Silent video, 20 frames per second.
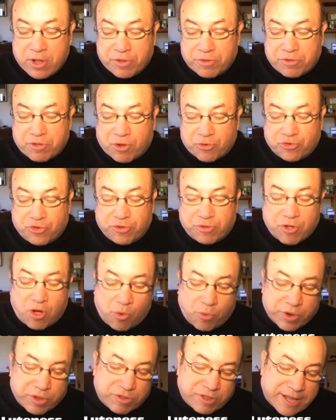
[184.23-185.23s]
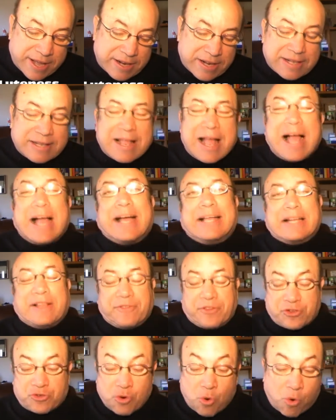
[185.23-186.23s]
So she's always kind of knocking
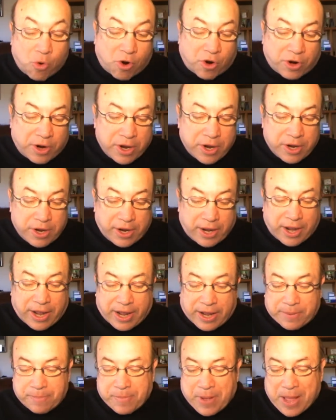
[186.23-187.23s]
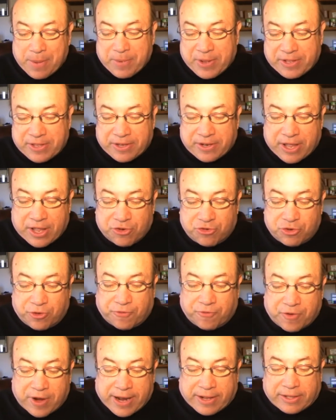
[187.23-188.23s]
on the door, and maybe today she'll
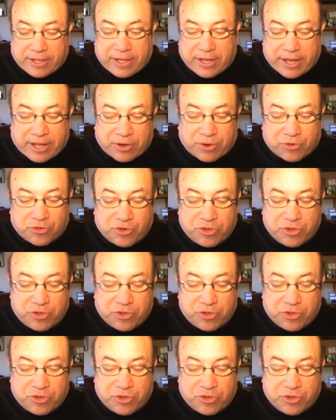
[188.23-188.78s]
finally enter.